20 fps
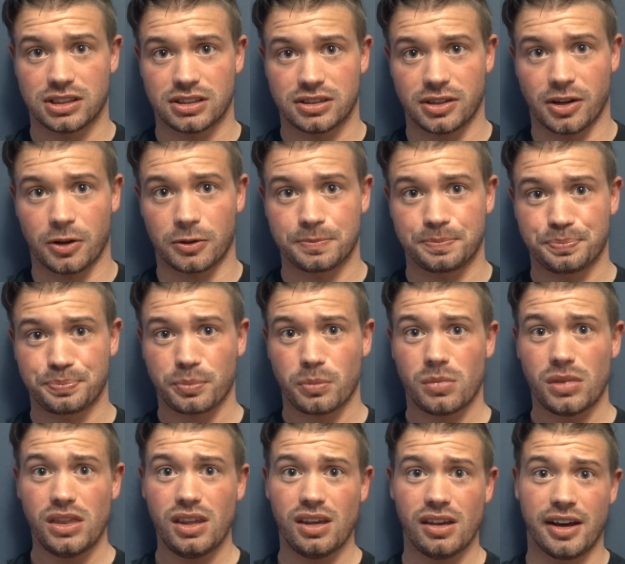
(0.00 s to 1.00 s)
So
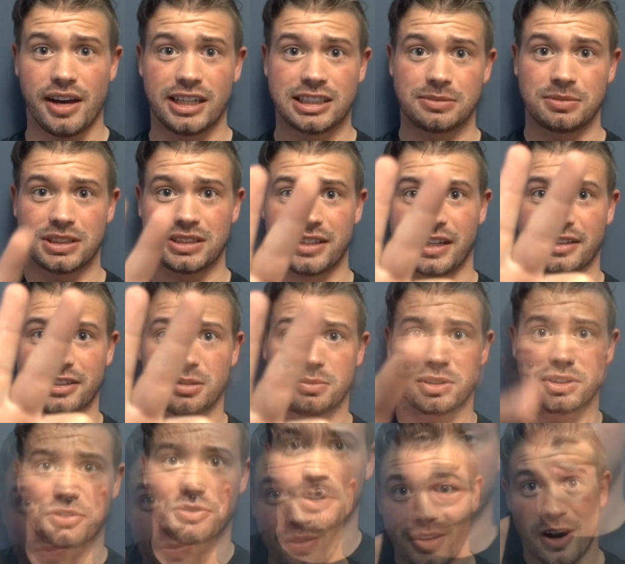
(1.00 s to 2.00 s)
that's mistake
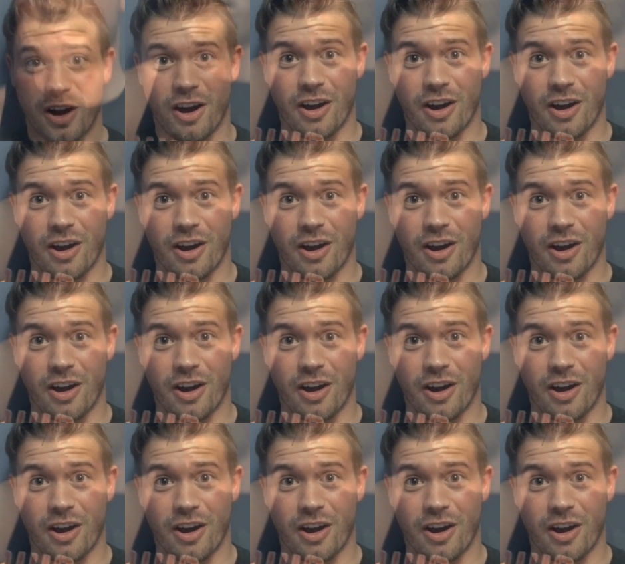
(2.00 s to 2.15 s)
number 3.